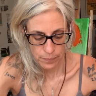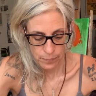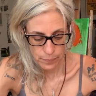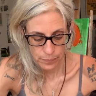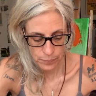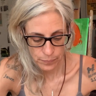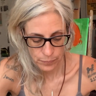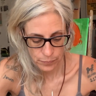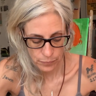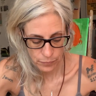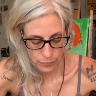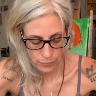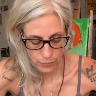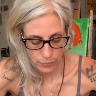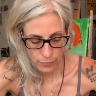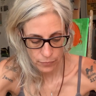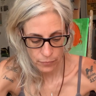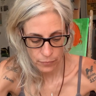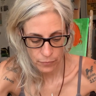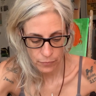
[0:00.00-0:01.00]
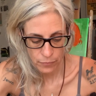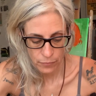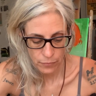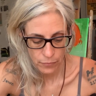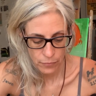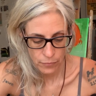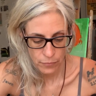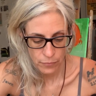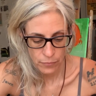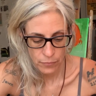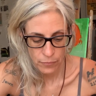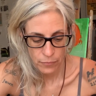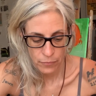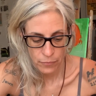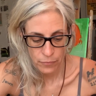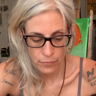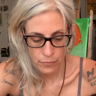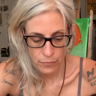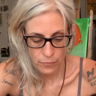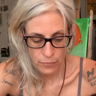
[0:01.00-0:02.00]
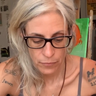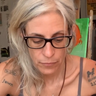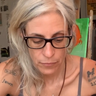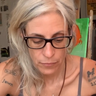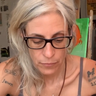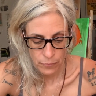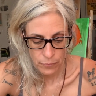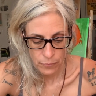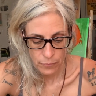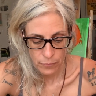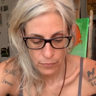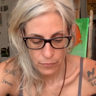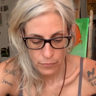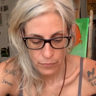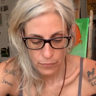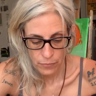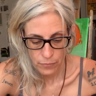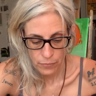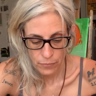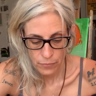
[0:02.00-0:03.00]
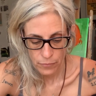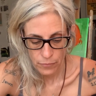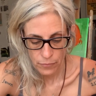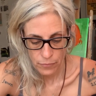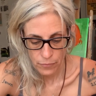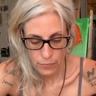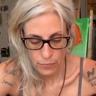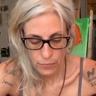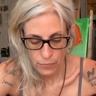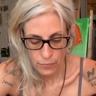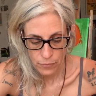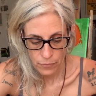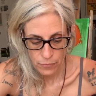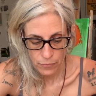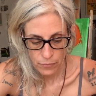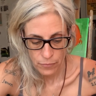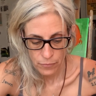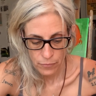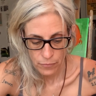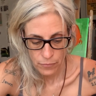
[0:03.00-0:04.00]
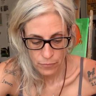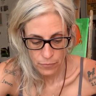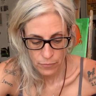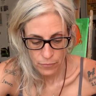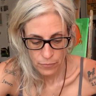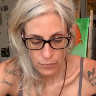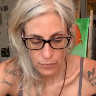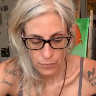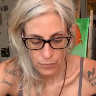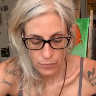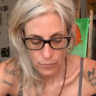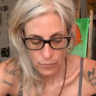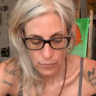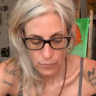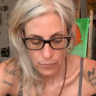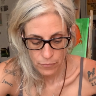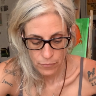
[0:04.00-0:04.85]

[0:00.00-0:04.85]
(no one is talking)